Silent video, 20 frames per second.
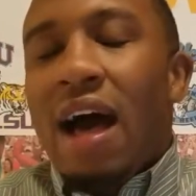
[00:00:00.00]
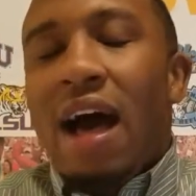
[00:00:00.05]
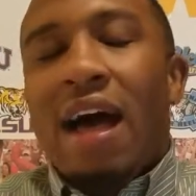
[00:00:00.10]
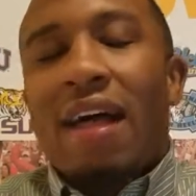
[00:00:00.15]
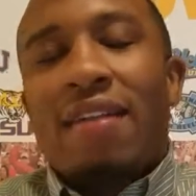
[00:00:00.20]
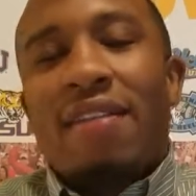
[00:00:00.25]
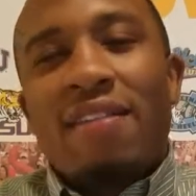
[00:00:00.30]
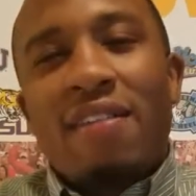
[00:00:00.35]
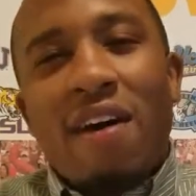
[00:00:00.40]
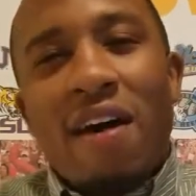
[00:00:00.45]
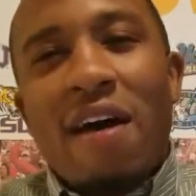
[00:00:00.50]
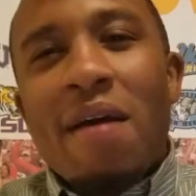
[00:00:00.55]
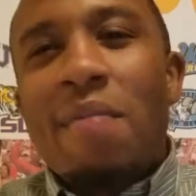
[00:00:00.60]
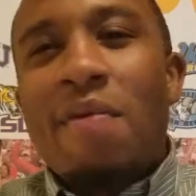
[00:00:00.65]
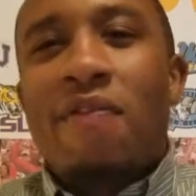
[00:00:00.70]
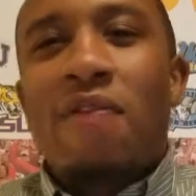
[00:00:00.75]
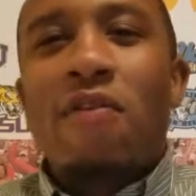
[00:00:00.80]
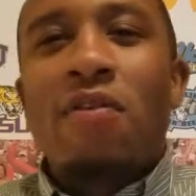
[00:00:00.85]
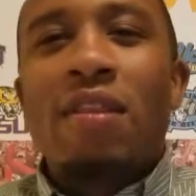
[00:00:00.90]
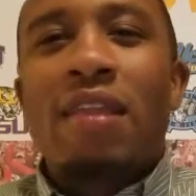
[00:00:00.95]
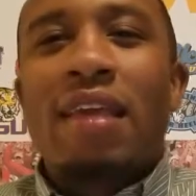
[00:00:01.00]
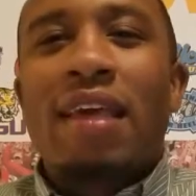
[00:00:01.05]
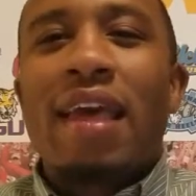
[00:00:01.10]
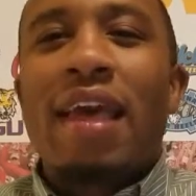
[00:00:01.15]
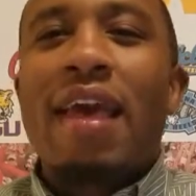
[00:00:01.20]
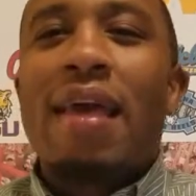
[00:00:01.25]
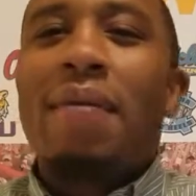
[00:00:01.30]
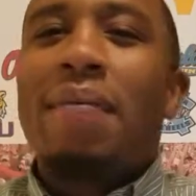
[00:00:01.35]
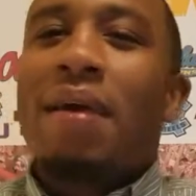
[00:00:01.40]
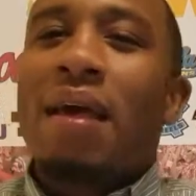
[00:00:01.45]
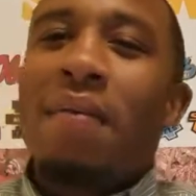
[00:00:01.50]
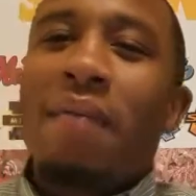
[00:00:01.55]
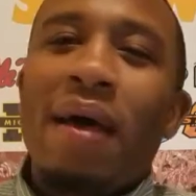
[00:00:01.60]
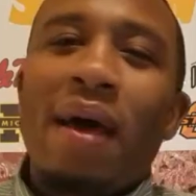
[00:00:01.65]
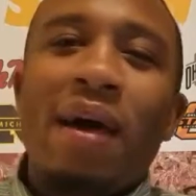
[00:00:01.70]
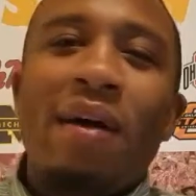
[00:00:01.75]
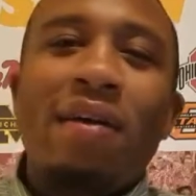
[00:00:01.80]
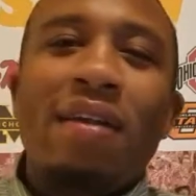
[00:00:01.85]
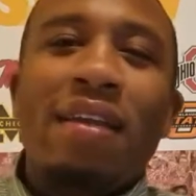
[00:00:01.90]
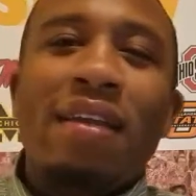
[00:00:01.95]
I saw him before the game come
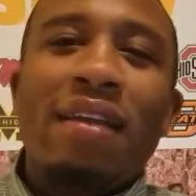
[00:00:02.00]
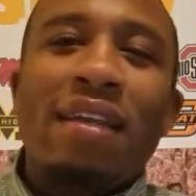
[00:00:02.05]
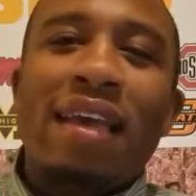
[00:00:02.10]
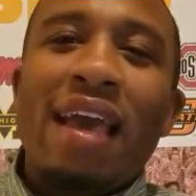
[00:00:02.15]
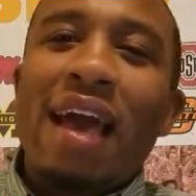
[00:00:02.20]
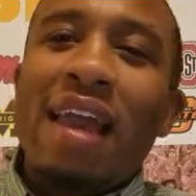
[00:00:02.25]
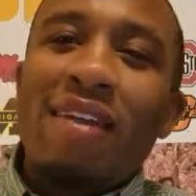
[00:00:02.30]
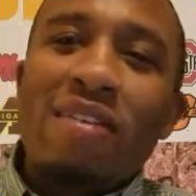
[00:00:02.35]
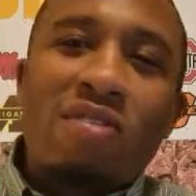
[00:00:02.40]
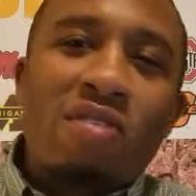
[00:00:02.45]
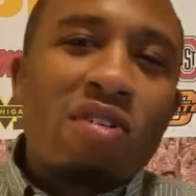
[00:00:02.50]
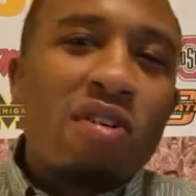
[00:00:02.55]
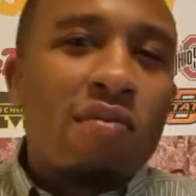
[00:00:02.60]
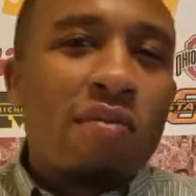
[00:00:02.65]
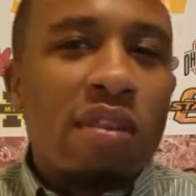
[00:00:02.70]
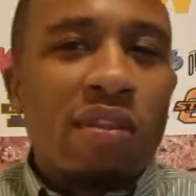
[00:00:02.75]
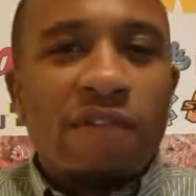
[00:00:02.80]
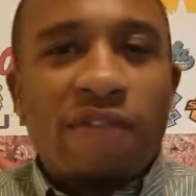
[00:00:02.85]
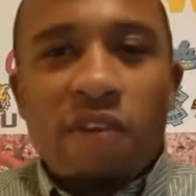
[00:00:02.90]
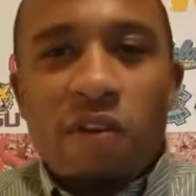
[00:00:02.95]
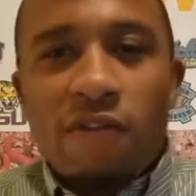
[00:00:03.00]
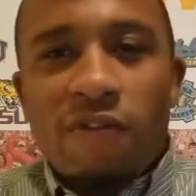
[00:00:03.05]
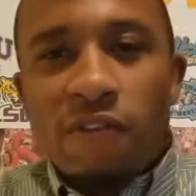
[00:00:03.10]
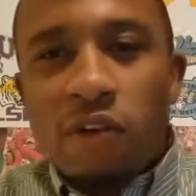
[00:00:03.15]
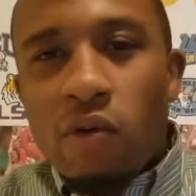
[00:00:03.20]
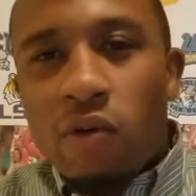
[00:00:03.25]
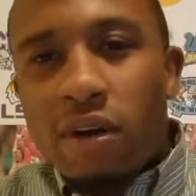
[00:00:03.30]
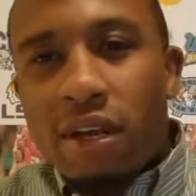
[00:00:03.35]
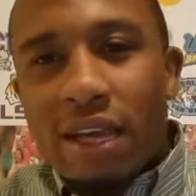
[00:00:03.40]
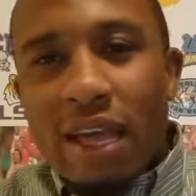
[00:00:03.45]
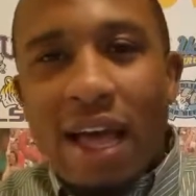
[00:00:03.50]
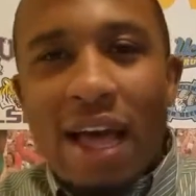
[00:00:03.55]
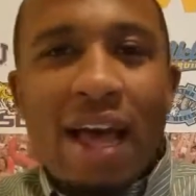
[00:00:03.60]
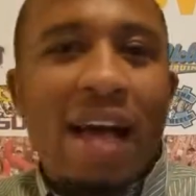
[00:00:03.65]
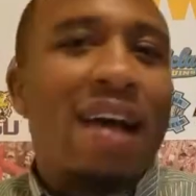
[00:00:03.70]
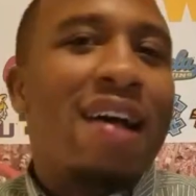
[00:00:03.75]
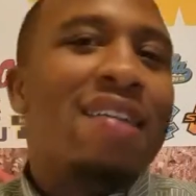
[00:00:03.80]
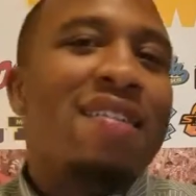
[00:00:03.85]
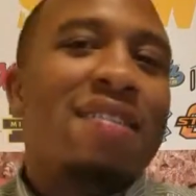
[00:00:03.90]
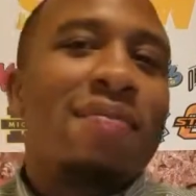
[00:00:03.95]
out and got into it with a few Florida
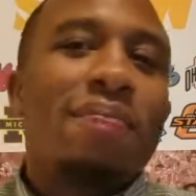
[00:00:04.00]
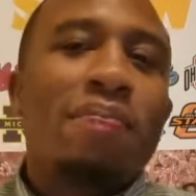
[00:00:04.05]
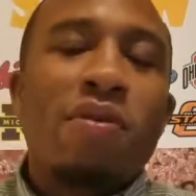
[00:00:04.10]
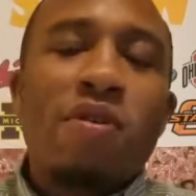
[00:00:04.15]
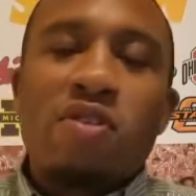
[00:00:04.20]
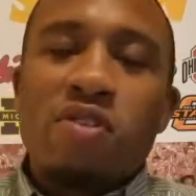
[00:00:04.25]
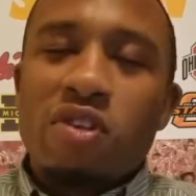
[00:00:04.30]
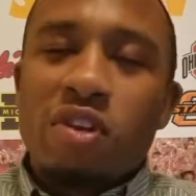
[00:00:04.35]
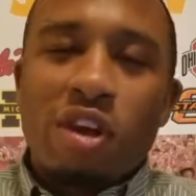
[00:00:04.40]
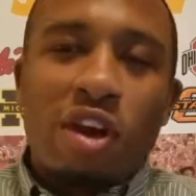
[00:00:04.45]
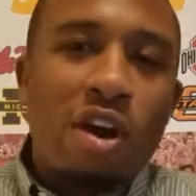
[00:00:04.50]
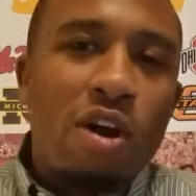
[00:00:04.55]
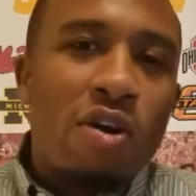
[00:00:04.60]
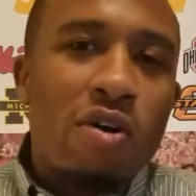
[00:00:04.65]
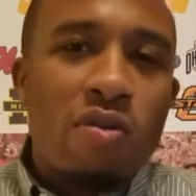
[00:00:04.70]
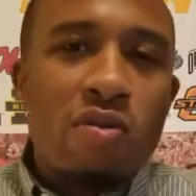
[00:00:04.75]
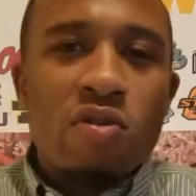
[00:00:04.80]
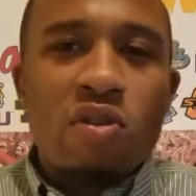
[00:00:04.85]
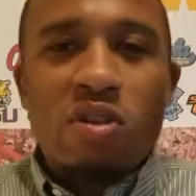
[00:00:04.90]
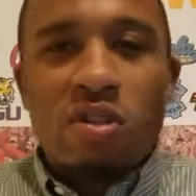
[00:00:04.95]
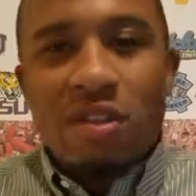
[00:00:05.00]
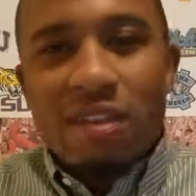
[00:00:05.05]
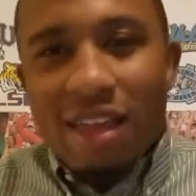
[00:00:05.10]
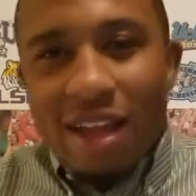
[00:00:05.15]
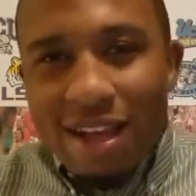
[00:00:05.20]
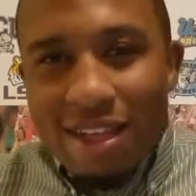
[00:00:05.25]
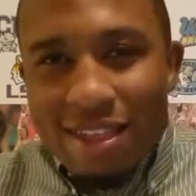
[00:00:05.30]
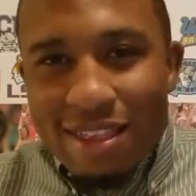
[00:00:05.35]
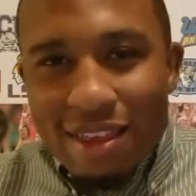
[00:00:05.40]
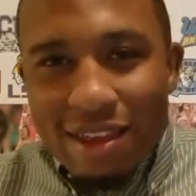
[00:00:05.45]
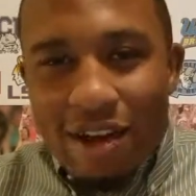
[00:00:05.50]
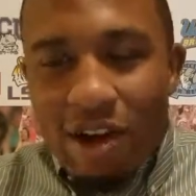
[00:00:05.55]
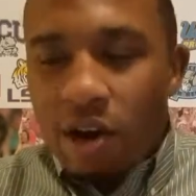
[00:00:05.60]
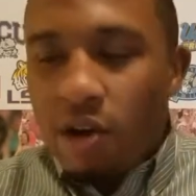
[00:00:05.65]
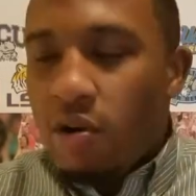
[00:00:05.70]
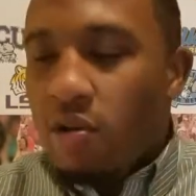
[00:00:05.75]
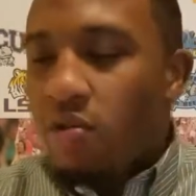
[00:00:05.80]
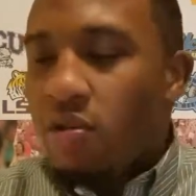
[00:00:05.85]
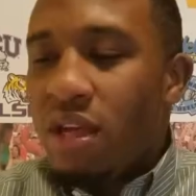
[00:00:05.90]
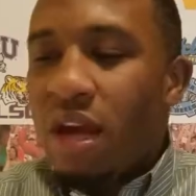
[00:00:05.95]
guys and pushed the coach, nudged the
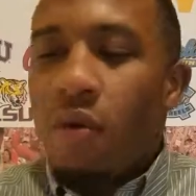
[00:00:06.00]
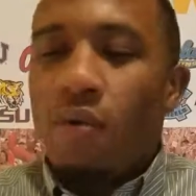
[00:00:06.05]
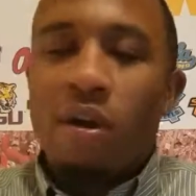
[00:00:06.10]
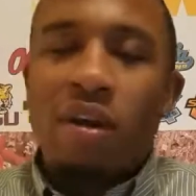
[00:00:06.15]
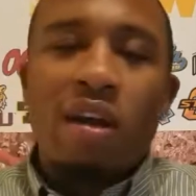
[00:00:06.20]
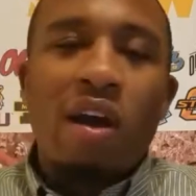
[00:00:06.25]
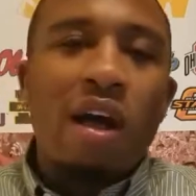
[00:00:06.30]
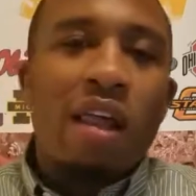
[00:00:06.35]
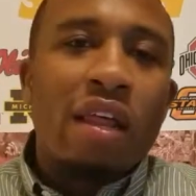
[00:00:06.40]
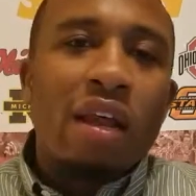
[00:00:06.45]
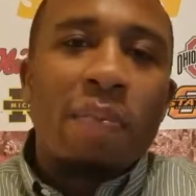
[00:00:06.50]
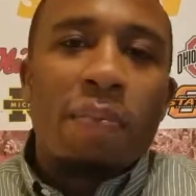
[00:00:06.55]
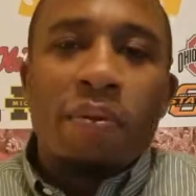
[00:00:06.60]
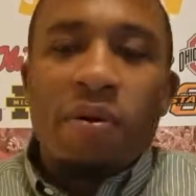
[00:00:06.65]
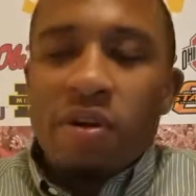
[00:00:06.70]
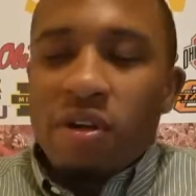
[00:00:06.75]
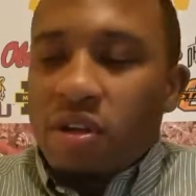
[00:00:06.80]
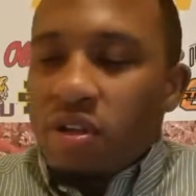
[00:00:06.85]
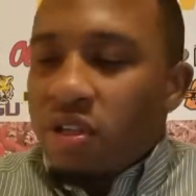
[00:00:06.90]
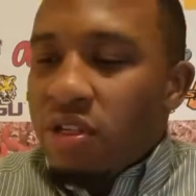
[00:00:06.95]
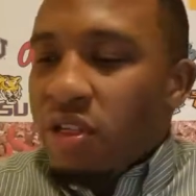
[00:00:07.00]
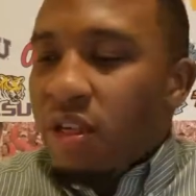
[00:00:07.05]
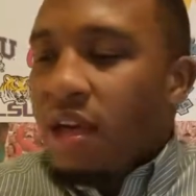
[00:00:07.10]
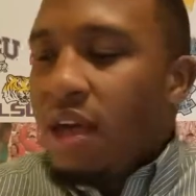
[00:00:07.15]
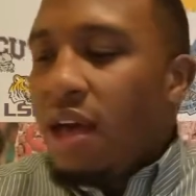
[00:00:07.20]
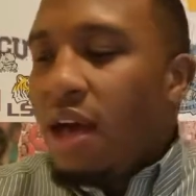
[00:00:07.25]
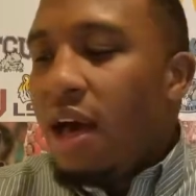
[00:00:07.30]
coach. I wouldn't call it a push.